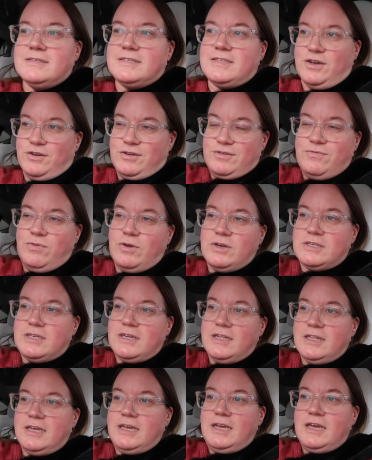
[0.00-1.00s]
So
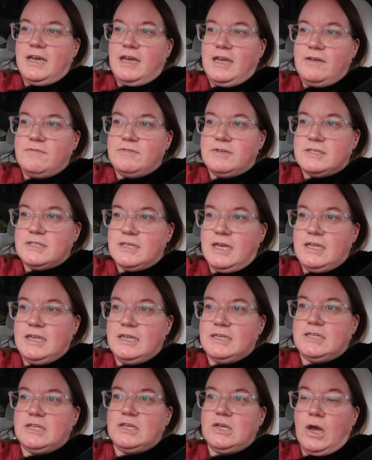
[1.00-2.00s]
unfortunately, I have
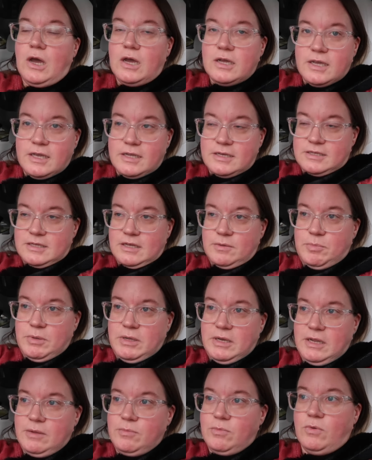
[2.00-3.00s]
decided to not get dip
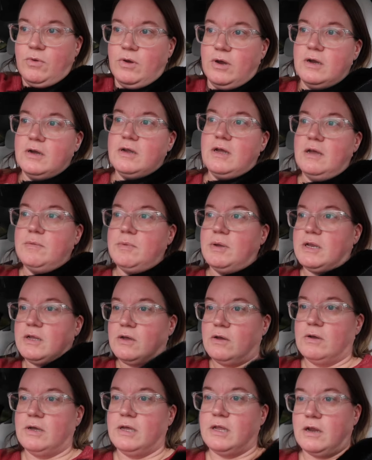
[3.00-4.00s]
anymore. I'm gonna
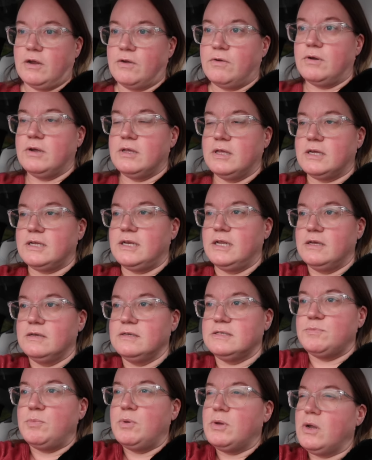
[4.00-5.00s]
go get acrylic
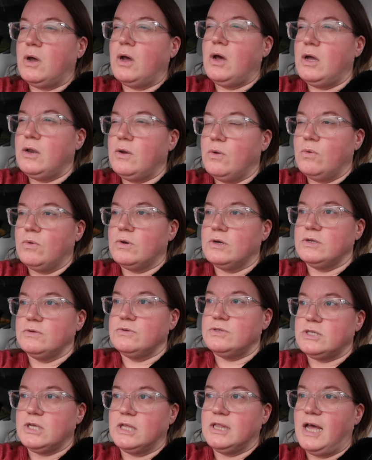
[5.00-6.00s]
nails put on or do
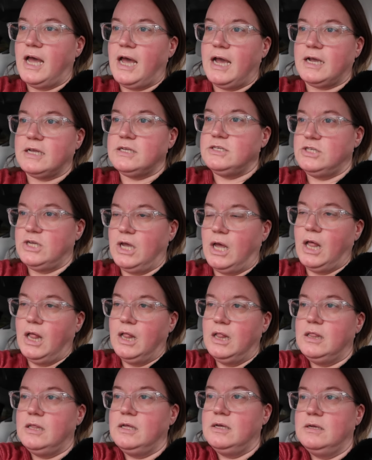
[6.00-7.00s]
shellac
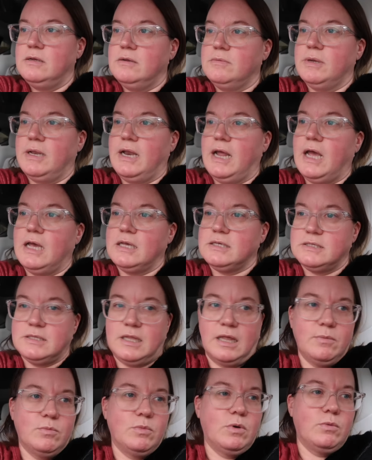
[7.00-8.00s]
gel. I'm gonna ask
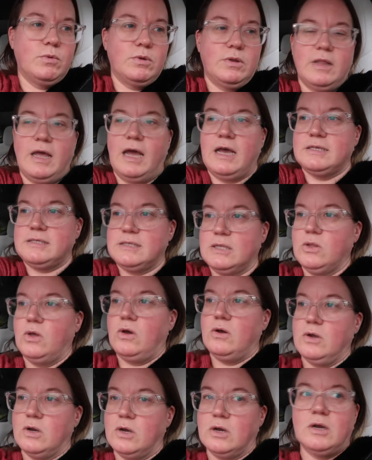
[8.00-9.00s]
them what would last
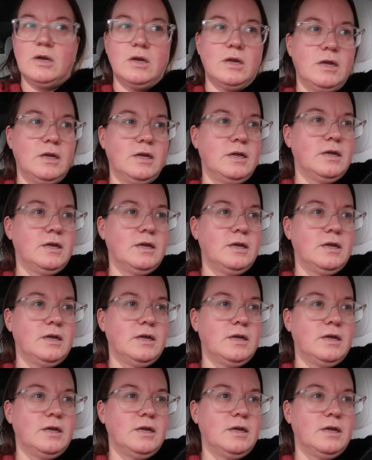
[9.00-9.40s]
longer.